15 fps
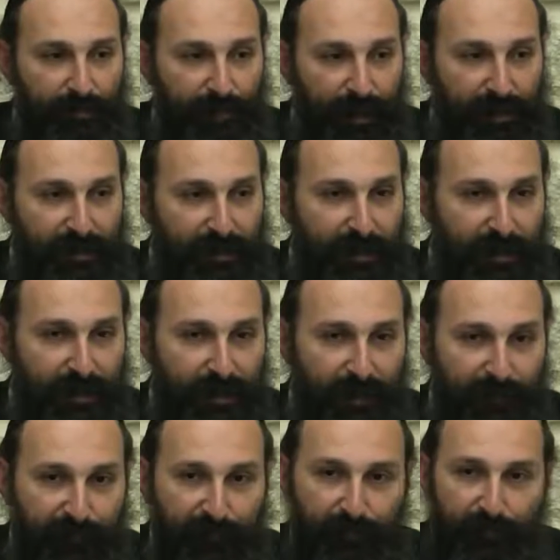translated in
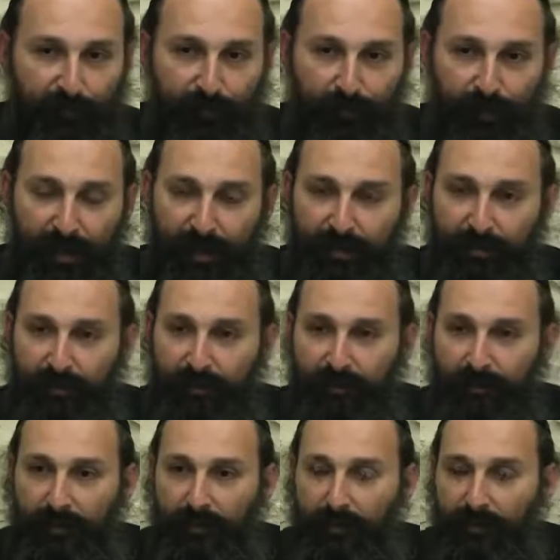a few ways.
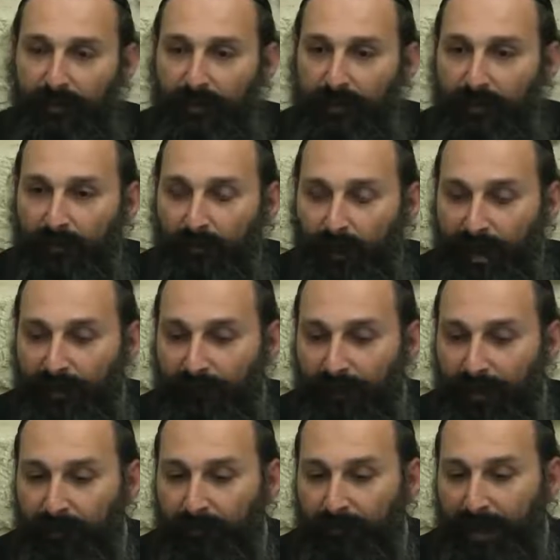One of
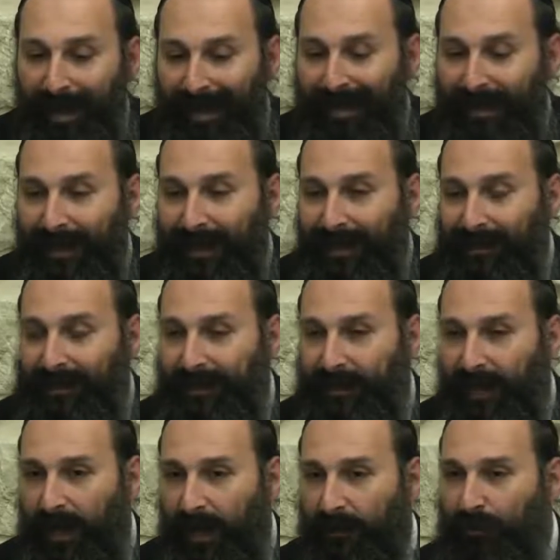them,
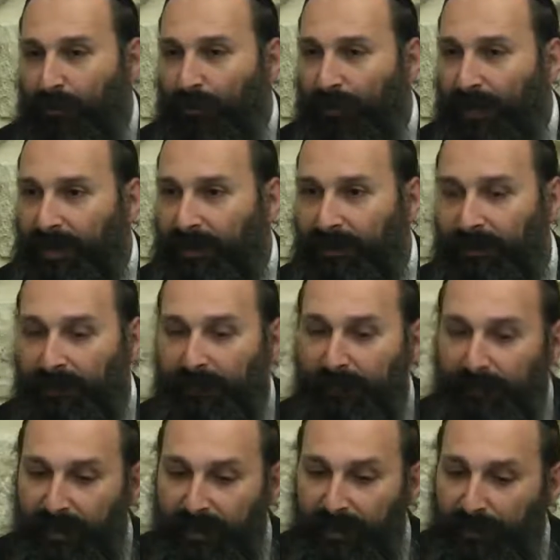lenatzeach, to
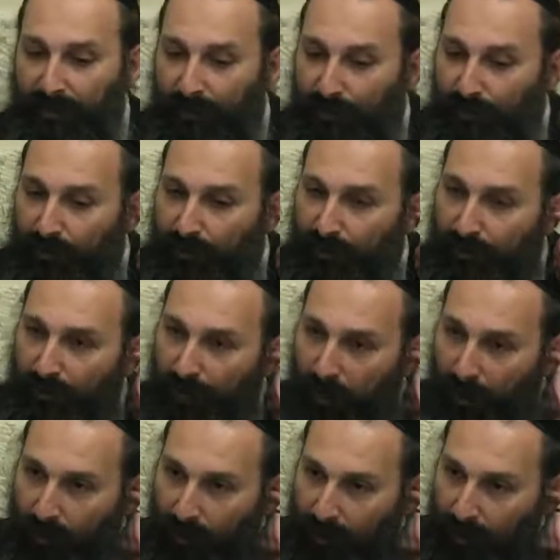win, means to
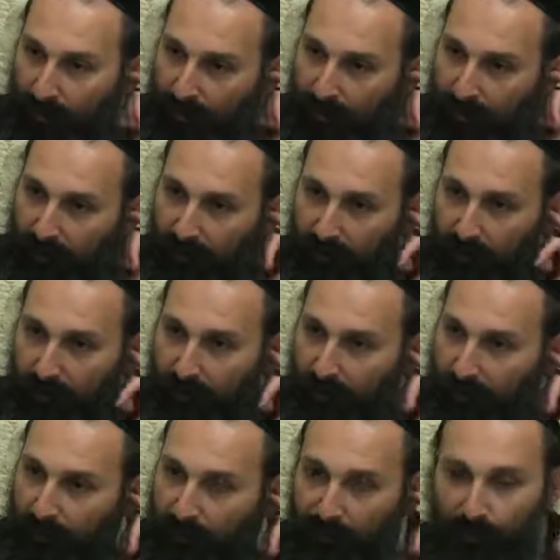conquer,
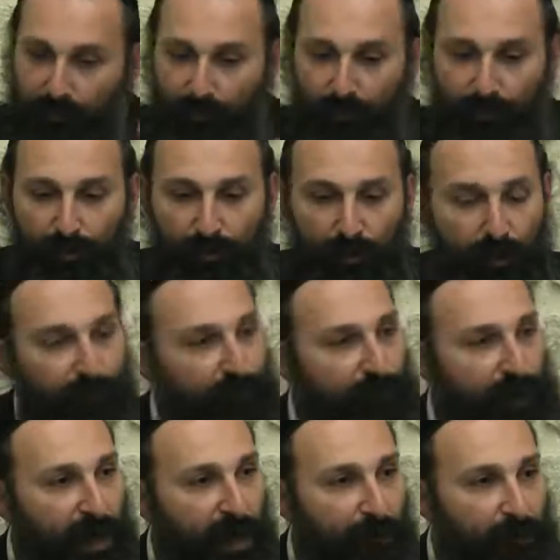or to
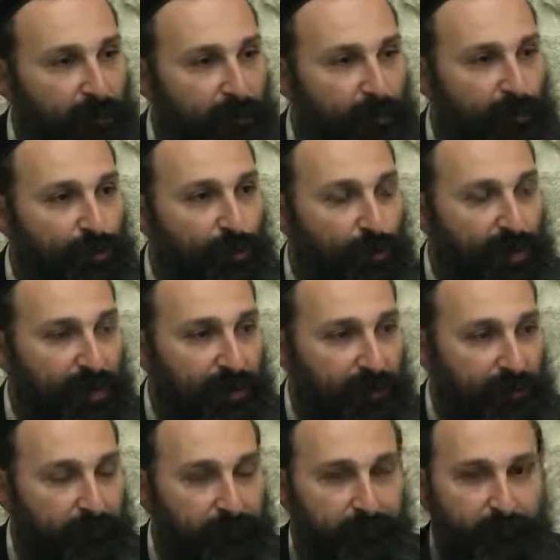overcome, to
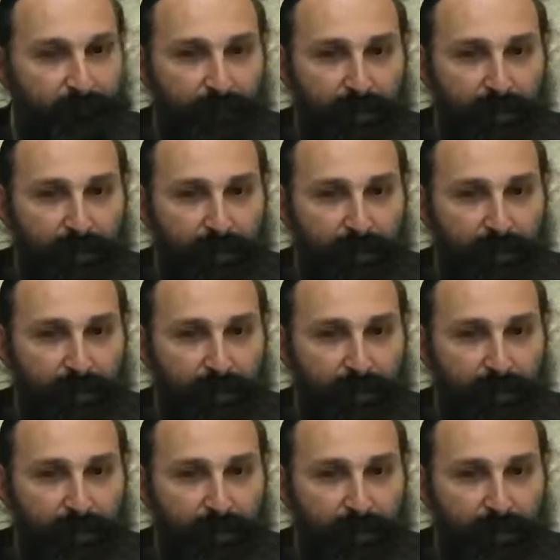win.